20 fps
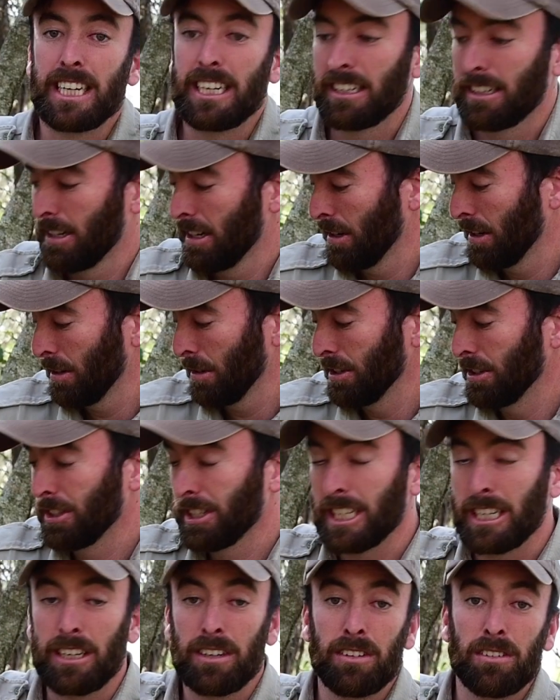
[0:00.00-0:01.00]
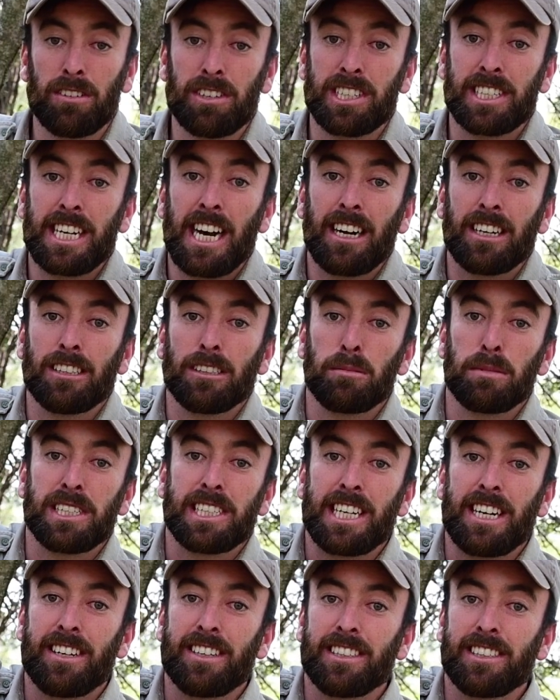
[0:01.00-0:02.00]
bird feeder using
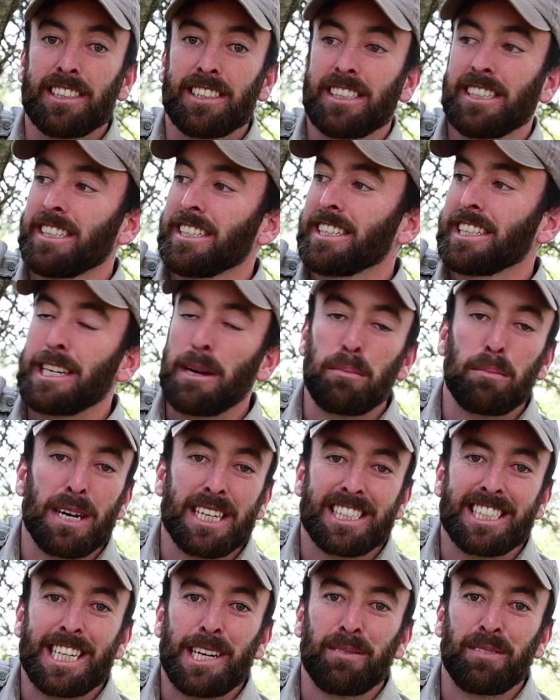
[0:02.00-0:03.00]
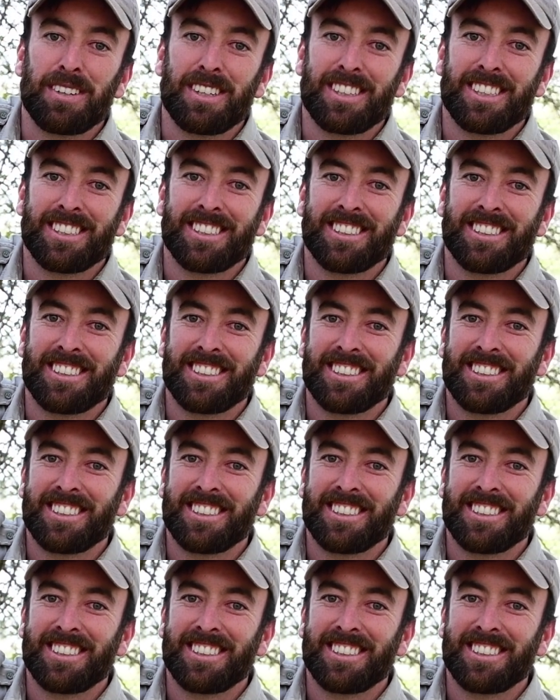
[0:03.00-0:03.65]
recycled materials step by step.